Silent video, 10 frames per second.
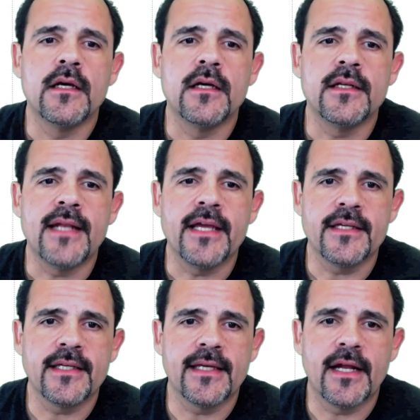you
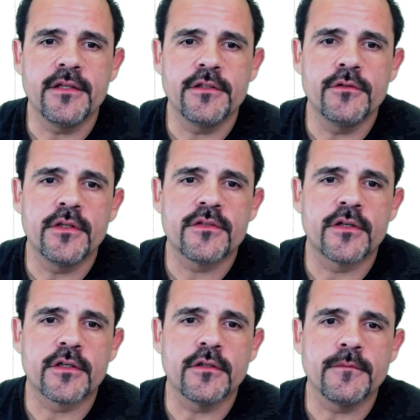can get out your unit
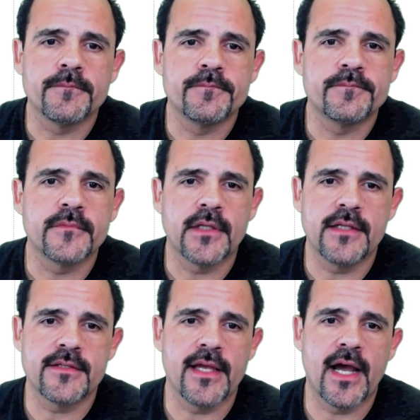circle
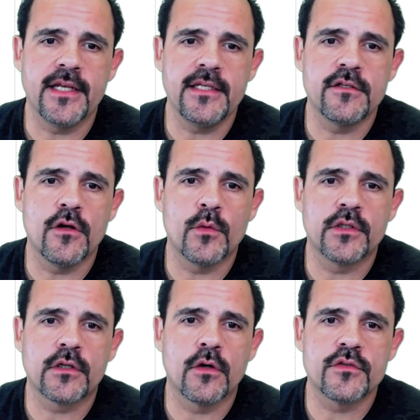and say, I need to know what
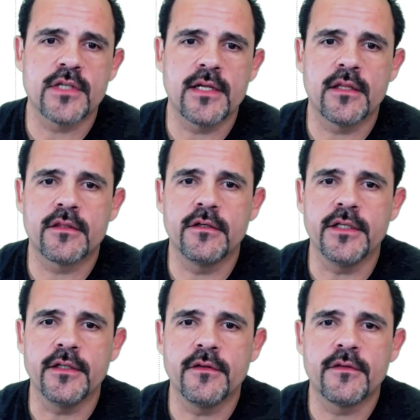the cosine of
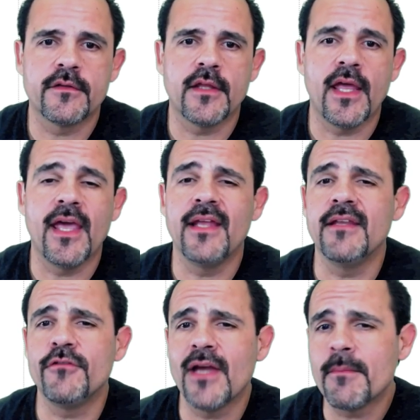30 is. And
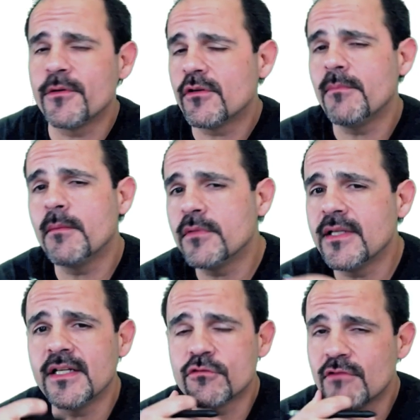if you happen to remember
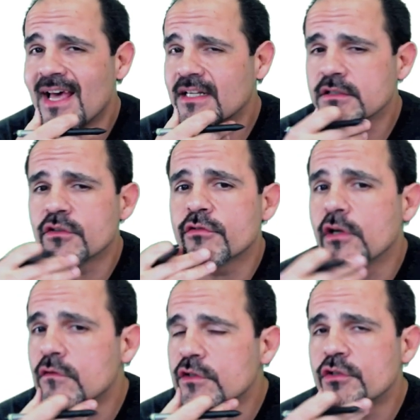that it's radical 3
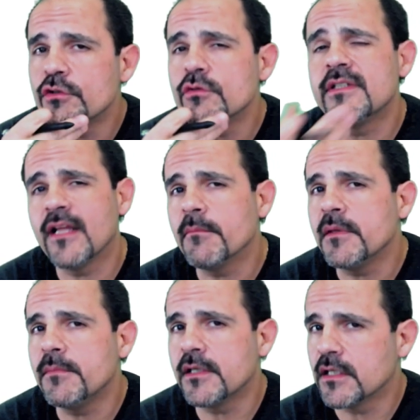over 2, tell me,
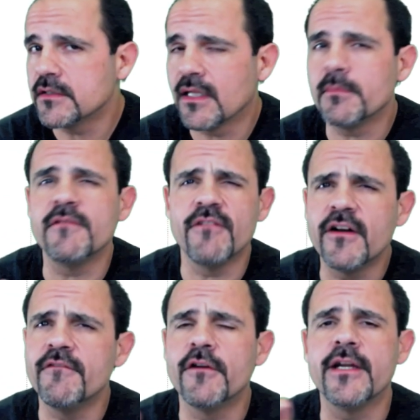because I'll be
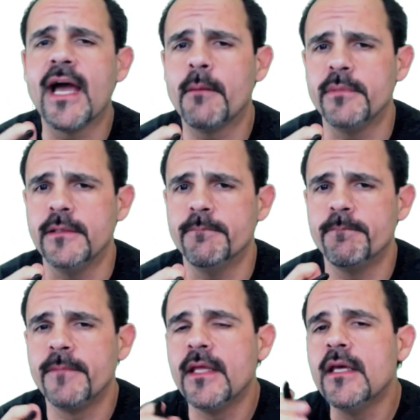very, very happy.
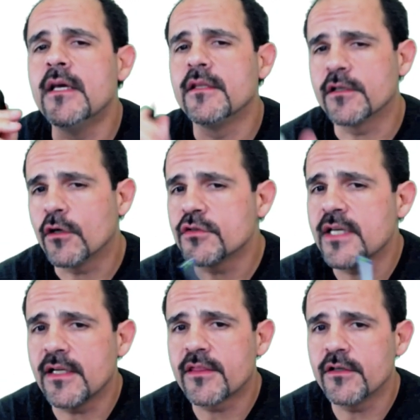The
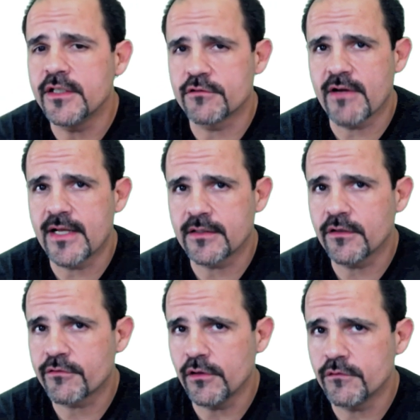cosine of 30 is radical
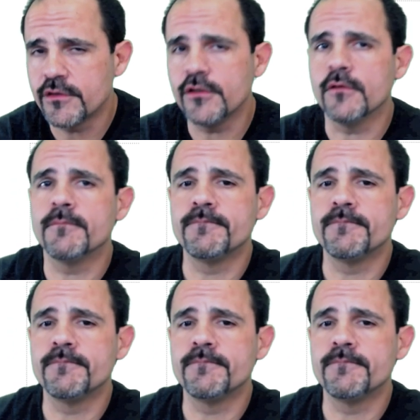3 over 2.